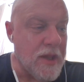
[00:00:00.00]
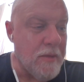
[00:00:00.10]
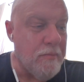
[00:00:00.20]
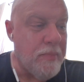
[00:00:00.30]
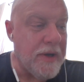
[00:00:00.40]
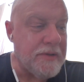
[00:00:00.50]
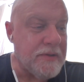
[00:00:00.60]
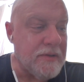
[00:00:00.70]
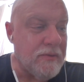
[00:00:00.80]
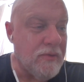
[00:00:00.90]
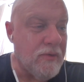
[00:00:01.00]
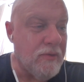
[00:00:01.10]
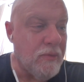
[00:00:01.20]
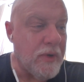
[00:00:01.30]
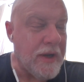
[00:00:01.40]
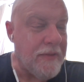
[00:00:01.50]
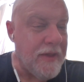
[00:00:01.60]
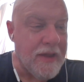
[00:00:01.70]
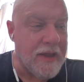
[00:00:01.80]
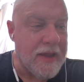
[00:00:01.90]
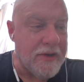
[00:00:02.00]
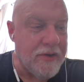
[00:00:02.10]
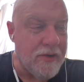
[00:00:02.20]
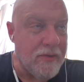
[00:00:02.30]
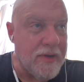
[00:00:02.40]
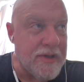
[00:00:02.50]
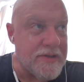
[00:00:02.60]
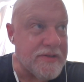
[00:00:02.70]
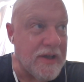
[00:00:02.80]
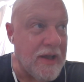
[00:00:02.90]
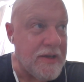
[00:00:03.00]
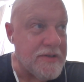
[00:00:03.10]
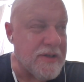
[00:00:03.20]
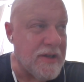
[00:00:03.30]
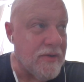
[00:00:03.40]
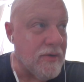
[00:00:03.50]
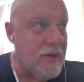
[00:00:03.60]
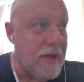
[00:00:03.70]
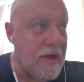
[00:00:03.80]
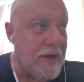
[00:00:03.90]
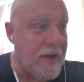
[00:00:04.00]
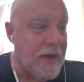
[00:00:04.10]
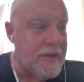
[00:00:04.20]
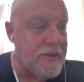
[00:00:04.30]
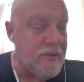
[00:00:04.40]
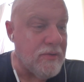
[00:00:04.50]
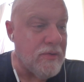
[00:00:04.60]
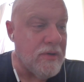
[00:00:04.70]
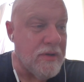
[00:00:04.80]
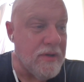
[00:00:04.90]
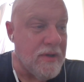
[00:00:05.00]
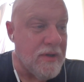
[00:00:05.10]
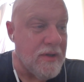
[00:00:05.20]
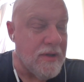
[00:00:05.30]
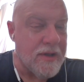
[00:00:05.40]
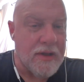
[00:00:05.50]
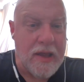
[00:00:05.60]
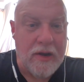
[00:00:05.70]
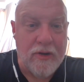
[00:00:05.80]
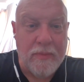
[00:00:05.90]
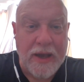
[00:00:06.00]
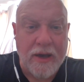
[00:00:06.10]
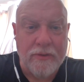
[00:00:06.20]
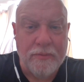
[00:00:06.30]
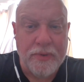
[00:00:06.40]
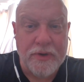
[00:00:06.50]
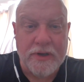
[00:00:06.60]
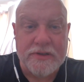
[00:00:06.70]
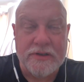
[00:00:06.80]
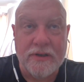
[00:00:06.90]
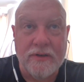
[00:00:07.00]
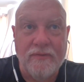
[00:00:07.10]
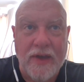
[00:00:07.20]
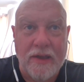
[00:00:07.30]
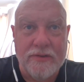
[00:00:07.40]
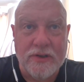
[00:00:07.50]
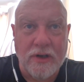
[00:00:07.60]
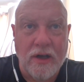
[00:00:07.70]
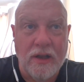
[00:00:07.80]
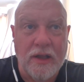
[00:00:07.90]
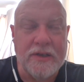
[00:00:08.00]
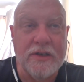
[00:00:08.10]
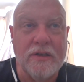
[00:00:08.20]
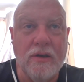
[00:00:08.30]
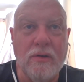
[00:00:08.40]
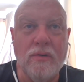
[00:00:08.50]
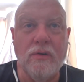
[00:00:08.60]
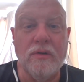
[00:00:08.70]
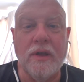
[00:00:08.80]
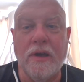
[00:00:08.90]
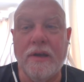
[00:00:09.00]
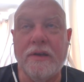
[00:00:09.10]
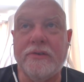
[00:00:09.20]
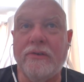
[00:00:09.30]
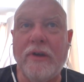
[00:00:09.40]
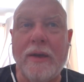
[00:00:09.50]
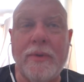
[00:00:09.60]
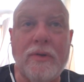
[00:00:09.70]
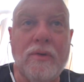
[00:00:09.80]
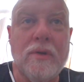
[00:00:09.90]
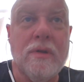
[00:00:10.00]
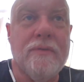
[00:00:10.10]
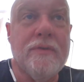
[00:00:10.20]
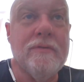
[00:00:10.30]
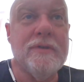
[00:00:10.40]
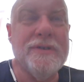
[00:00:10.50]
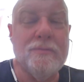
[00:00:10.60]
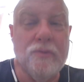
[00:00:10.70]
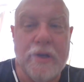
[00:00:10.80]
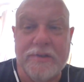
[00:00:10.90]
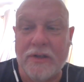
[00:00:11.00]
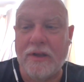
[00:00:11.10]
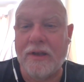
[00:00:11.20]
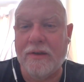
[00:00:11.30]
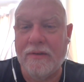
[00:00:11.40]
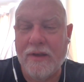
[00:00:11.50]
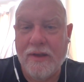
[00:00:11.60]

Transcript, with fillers: but what I think I can do is I decided early on not to care about production values at all. I did go early on into rabbit hole of watching a lot of